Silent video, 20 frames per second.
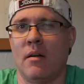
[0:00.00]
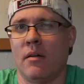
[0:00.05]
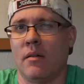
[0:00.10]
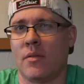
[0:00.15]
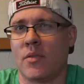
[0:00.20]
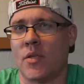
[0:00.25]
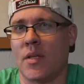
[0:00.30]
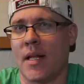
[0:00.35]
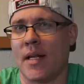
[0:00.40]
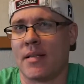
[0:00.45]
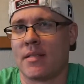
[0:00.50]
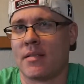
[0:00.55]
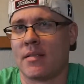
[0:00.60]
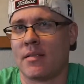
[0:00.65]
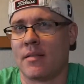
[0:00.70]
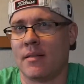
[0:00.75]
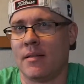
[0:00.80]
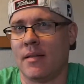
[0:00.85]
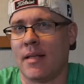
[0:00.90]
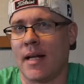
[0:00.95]
all. So
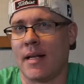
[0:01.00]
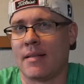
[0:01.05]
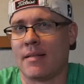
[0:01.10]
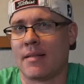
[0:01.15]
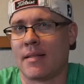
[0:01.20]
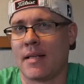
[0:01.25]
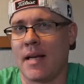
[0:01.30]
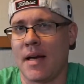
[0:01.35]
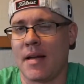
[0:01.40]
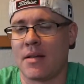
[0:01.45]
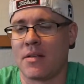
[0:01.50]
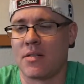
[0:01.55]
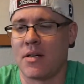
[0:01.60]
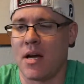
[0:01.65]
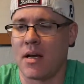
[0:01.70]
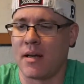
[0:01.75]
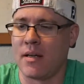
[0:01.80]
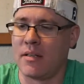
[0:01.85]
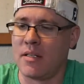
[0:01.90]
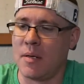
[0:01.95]
that's kind of
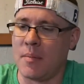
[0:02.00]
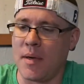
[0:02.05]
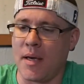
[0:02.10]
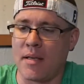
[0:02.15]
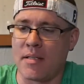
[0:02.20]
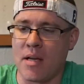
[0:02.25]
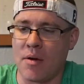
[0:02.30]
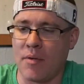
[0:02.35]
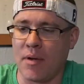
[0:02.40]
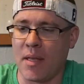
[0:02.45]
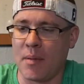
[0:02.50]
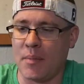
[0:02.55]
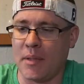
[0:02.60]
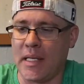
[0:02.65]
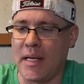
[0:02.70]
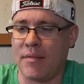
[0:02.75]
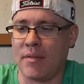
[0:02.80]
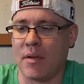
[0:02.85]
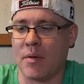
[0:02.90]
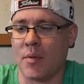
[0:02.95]
shocking to me because I really
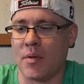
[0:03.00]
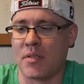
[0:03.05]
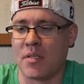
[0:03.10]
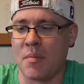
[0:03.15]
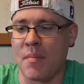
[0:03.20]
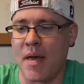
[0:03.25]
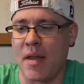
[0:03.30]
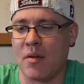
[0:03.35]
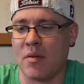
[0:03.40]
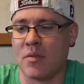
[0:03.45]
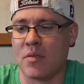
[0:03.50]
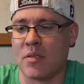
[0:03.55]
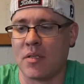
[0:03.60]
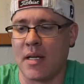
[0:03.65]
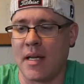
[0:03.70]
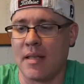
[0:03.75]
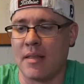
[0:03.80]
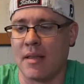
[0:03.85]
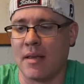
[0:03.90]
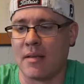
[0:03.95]
believe there was
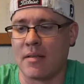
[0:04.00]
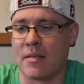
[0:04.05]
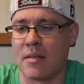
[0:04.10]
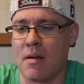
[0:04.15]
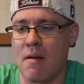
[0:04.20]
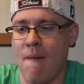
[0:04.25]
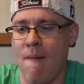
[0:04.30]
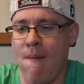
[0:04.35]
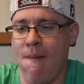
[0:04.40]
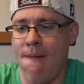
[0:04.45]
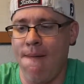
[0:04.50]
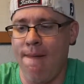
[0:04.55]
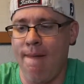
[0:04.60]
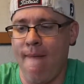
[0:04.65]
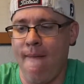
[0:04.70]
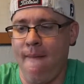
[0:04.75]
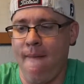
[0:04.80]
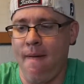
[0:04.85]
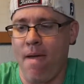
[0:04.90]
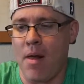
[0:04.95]
tomatoes in this.
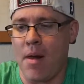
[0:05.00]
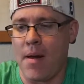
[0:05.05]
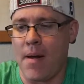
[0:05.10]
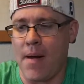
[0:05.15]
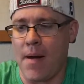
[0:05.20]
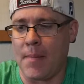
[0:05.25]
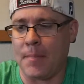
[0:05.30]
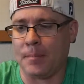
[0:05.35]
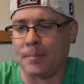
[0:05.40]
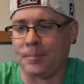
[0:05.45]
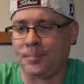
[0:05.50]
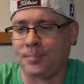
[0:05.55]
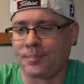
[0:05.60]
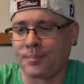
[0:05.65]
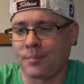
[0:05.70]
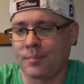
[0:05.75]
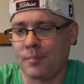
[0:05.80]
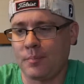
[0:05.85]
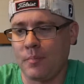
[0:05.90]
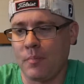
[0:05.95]
Huh.
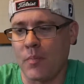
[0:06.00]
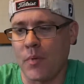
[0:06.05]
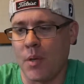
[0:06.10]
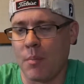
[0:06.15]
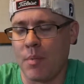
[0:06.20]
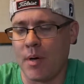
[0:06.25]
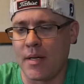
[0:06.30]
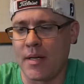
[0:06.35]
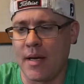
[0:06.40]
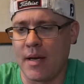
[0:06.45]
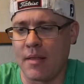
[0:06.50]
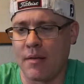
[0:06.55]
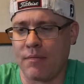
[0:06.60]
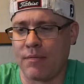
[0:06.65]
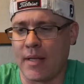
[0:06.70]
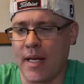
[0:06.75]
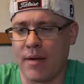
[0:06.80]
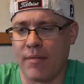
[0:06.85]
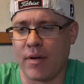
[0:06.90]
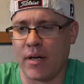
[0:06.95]
But yeah, the
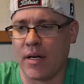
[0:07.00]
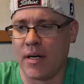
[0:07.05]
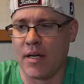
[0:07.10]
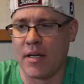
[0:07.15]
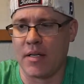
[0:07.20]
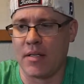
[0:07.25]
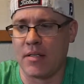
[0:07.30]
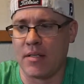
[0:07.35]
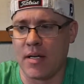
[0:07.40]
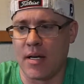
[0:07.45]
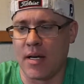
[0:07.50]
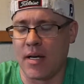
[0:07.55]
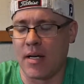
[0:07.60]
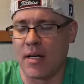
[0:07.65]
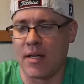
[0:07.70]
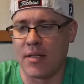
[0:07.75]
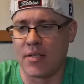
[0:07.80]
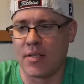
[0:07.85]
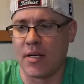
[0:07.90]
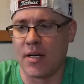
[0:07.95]
flavor is
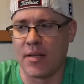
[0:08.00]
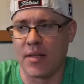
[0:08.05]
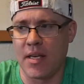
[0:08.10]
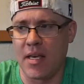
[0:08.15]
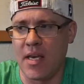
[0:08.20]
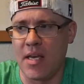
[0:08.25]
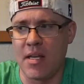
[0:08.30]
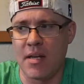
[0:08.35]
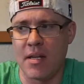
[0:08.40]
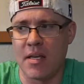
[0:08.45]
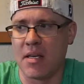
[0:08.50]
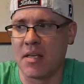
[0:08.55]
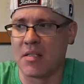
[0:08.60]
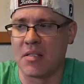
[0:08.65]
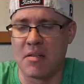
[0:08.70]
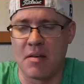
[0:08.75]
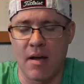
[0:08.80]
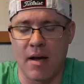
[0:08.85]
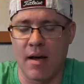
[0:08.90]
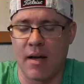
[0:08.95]
it's good. The heat
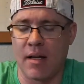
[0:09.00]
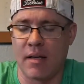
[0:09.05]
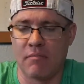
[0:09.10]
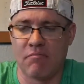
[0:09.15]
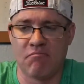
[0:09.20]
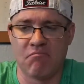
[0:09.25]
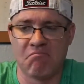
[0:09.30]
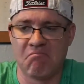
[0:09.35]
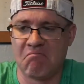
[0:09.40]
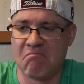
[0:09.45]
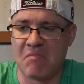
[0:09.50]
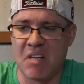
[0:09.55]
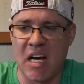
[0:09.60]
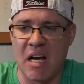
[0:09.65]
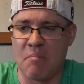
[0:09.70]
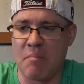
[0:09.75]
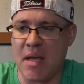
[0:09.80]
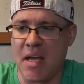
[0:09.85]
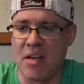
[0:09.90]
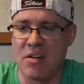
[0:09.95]
is not
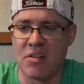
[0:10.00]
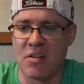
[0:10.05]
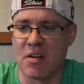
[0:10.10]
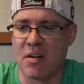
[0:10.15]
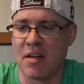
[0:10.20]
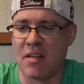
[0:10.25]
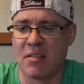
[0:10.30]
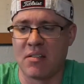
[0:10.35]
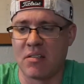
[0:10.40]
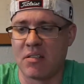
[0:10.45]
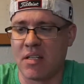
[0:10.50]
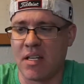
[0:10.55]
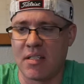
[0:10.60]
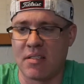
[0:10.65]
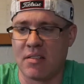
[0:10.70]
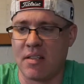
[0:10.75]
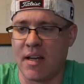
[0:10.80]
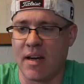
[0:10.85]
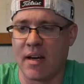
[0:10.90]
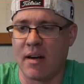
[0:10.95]
major,
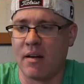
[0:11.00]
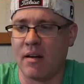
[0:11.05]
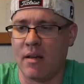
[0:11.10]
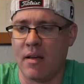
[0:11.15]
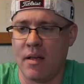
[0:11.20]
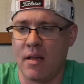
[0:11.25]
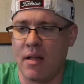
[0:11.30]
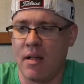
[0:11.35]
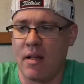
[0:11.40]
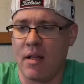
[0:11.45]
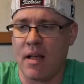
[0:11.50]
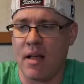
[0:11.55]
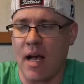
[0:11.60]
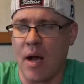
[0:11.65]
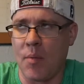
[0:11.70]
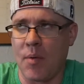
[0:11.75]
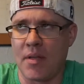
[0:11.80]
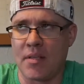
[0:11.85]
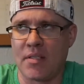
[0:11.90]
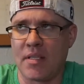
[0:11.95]
it's there.
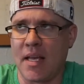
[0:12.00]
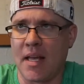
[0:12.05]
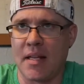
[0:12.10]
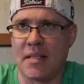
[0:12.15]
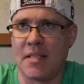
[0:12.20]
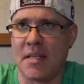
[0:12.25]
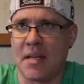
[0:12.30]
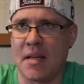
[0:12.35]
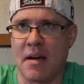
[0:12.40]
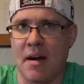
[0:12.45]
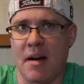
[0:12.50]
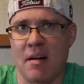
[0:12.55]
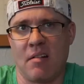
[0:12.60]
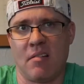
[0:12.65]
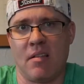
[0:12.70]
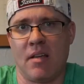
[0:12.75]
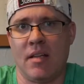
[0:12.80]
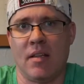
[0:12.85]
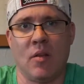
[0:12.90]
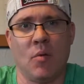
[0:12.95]
I wouldn't say it's any
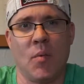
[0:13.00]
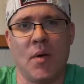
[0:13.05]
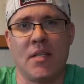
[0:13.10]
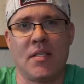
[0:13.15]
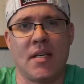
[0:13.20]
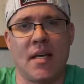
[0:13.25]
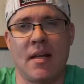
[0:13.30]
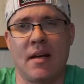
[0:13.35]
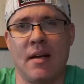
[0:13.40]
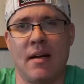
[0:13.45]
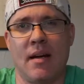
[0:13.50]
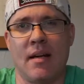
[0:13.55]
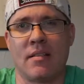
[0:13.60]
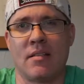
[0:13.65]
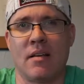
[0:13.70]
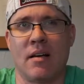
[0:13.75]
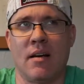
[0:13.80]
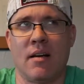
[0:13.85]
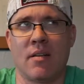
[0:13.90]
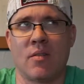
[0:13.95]
hotter than Louisiana hot
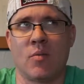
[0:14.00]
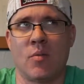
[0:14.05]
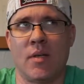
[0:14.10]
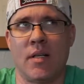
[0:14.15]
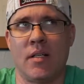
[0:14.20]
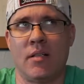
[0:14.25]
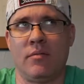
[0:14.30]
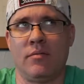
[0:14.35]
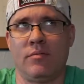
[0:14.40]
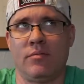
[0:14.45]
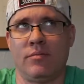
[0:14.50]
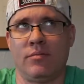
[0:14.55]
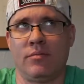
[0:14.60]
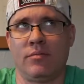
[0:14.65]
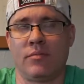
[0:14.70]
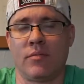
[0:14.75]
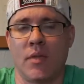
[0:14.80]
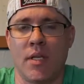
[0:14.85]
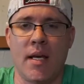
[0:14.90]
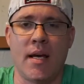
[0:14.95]
sauce. Well,
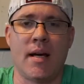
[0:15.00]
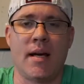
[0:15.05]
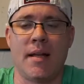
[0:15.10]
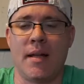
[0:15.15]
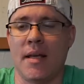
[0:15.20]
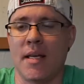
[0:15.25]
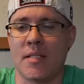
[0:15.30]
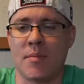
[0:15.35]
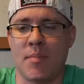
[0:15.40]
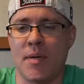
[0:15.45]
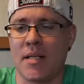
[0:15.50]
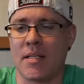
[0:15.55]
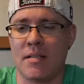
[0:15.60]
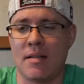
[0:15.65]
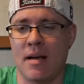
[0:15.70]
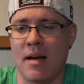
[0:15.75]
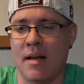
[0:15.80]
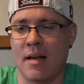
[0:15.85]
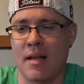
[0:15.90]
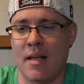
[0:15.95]
yeah, it is, but it's
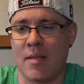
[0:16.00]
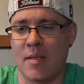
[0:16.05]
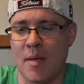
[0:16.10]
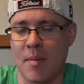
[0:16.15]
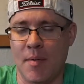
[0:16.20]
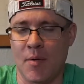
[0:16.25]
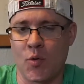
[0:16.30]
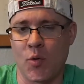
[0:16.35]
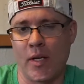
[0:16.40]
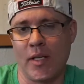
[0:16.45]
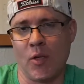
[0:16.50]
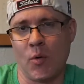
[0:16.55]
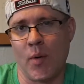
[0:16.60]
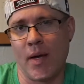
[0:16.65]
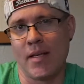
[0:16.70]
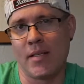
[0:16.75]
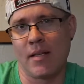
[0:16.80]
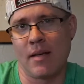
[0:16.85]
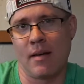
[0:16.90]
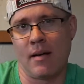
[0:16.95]
not. It's in between
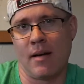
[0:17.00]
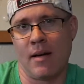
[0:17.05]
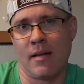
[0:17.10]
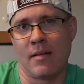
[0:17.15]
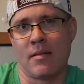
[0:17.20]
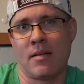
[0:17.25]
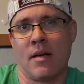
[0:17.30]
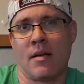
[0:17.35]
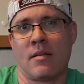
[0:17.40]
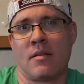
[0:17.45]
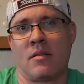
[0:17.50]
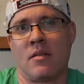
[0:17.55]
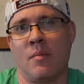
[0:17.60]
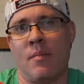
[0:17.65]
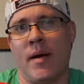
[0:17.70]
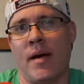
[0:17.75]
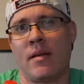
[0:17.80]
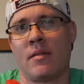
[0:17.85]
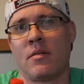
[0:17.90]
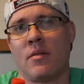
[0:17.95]
Louisiana hot sauce and
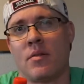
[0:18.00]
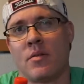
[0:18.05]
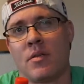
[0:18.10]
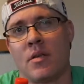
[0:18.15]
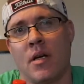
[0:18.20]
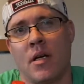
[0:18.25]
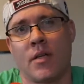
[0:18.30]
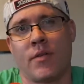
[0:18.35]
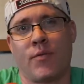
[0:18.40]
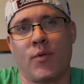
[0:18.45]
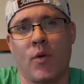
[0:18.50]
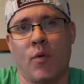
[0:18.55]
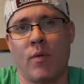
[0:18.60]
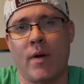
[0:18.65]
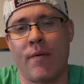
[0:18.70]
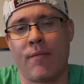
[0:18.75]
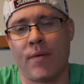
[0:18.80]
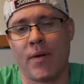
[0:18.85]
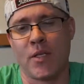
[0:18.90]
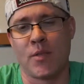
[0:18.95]
Tabasco sauce for
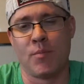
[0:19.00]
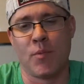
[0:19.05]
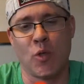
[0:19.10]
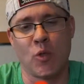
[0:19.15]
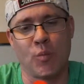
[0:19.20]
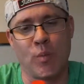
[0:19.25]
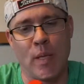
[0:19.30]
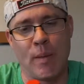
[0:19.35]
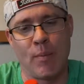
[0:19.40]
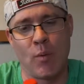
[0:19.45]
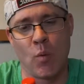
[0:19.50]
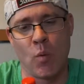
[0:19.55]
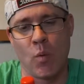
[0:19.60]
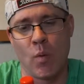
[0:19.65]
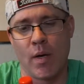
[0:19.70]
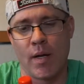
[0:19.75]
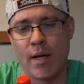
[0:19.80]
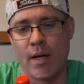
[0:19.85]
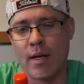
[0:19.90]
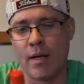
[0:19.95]
reference most people
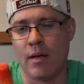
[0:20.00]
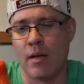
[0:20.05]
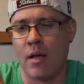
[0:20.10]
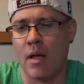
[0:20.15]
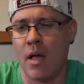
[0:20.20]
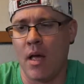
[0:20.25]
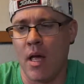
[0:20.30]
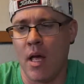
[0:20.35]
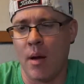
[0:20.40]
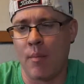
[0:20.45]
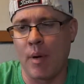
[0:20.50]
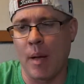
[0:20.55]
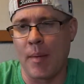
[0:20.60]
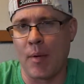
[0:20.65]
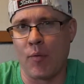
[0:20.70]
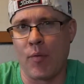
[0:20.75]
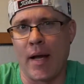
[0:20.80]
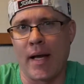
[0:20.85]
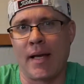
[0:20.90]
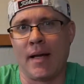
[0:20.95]
would
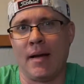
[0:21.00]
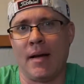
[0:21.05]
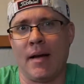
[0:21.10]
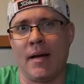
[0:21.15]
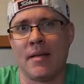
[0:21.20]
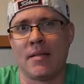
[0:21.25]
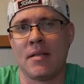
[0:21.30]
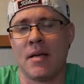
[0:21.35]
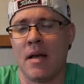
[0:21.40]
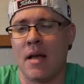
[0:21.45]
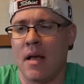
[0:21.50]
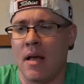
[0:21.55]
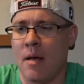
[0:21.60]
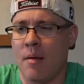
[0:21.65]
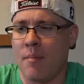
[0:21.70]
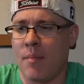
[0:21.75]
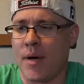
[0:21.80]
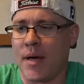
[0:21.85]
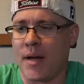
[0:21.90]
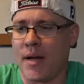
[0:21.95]
probably recognize.
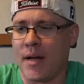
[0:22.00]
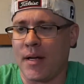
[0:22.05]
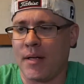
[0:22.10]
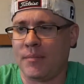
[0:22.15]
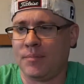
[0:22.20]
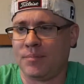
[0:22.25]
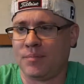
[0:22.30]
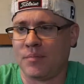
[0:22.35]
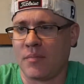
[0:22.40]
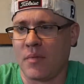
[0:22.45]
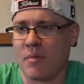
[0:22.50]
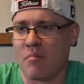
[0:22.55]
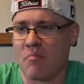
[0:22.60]
But,